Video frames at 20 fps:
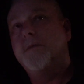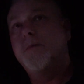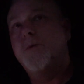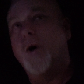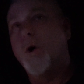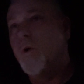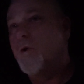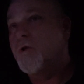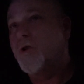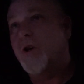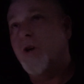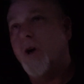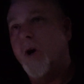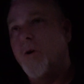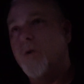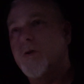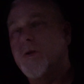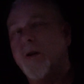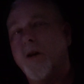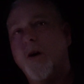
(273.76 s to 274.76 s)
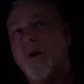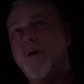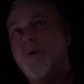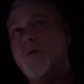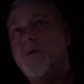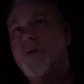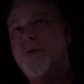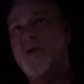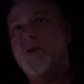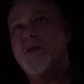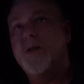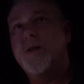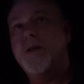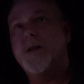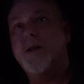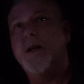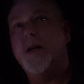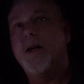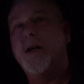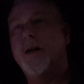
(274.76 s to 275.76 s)
coast to coast loads.
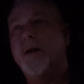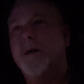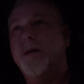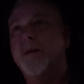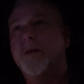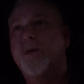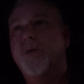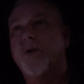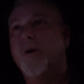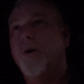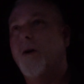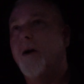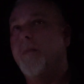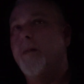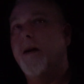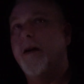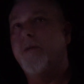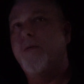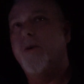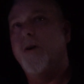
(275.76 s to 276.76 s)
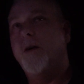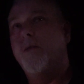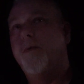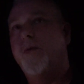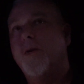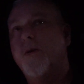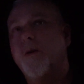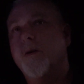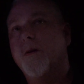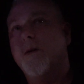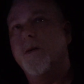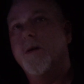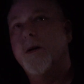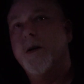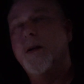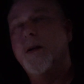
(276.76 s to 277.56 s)
So I mean, if you're,